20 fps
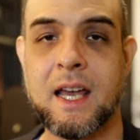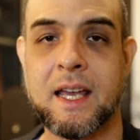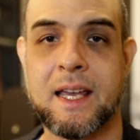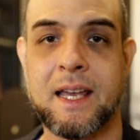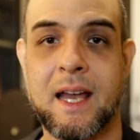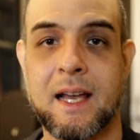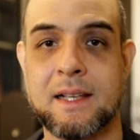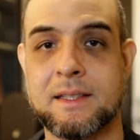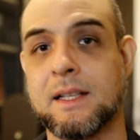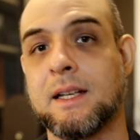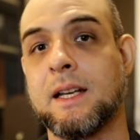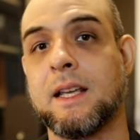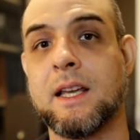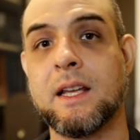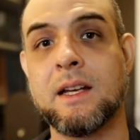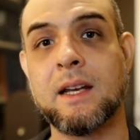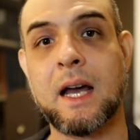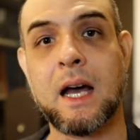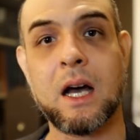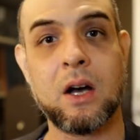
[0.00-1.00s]
He has an
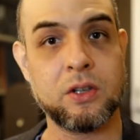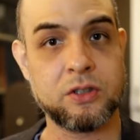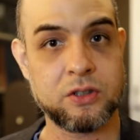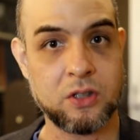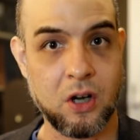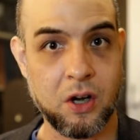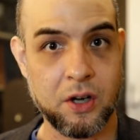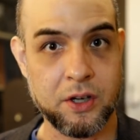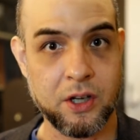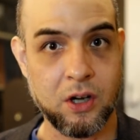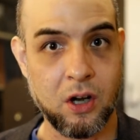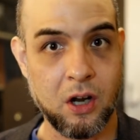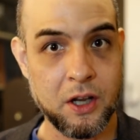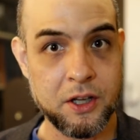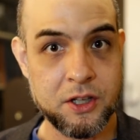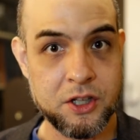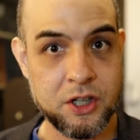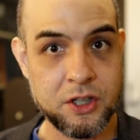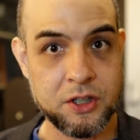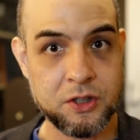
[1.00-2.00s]
in-house
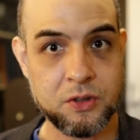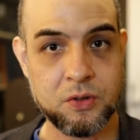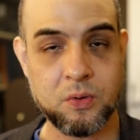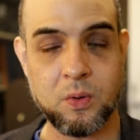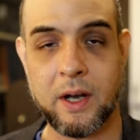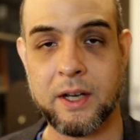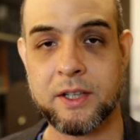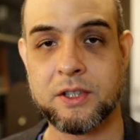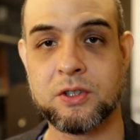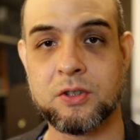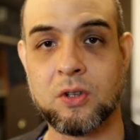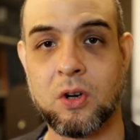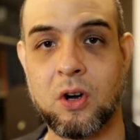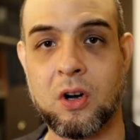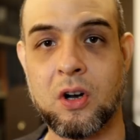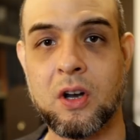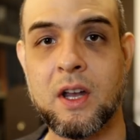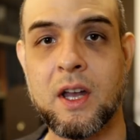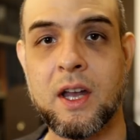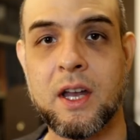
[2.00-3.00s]
audiologist who I
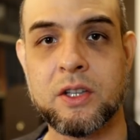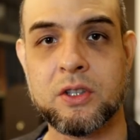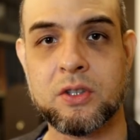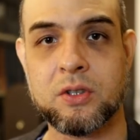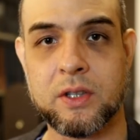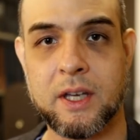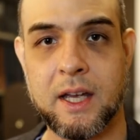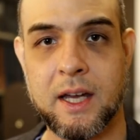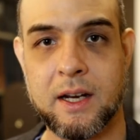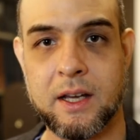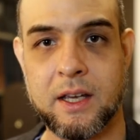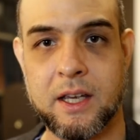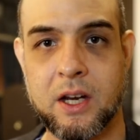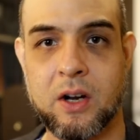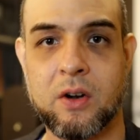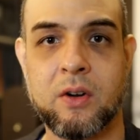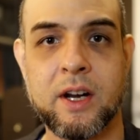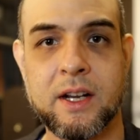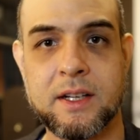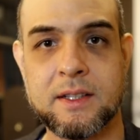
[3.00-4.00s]
saw to get a
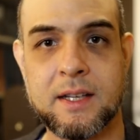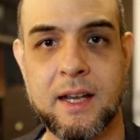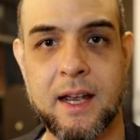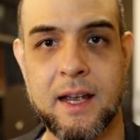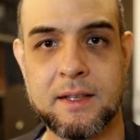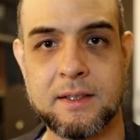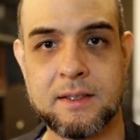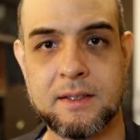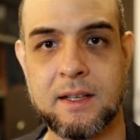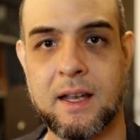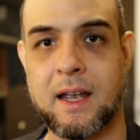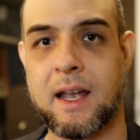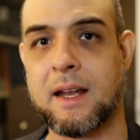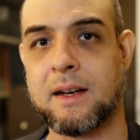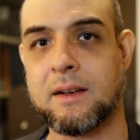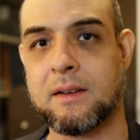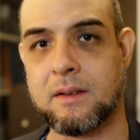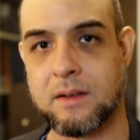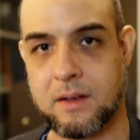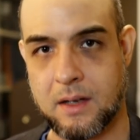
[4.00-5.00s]
hearing test
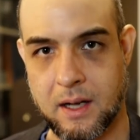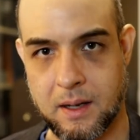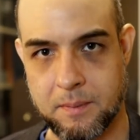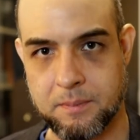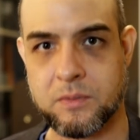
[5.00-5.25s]
and